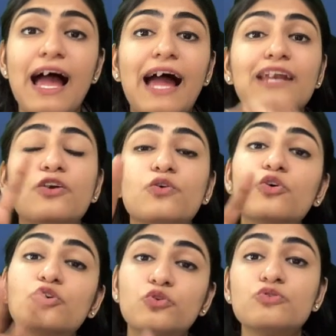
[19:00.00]
and
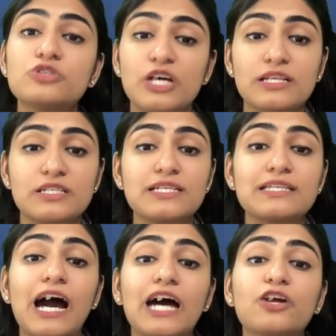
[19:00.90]
no two judges
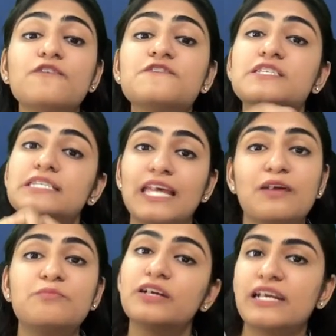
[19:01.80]
are of
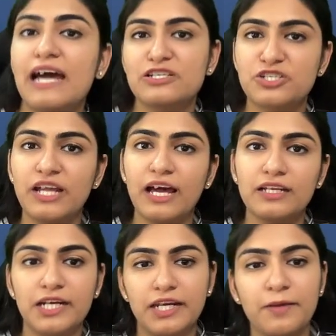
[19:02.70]
same
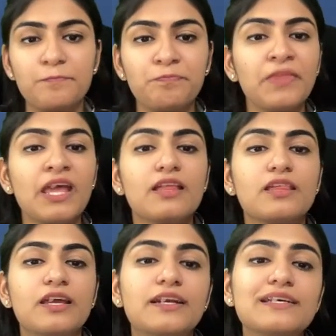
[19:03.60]
nationality.
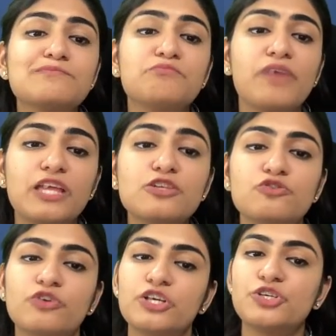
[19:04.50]
It is main
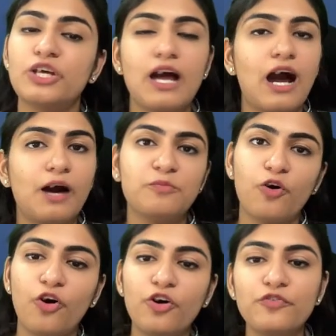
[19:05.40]
judicial arm
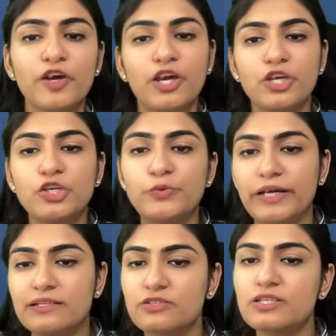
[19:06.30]
of
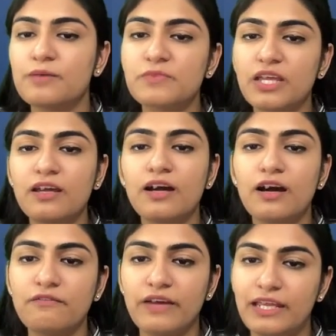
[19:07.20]
UN. Something
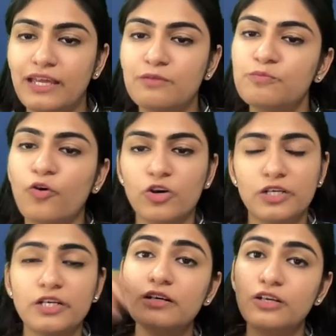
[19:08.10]
very
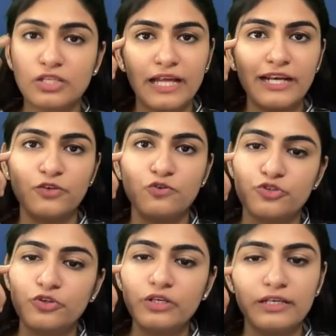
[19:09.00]
important that you
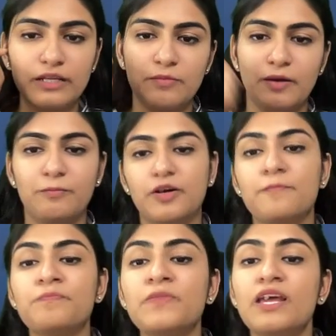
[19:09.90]
should remember.
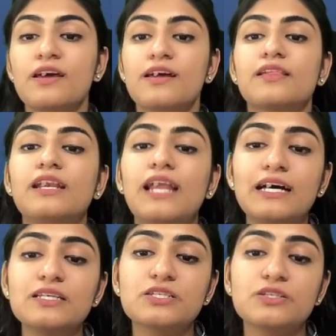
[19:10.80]
The
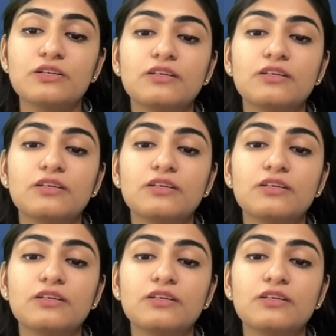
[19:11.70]
last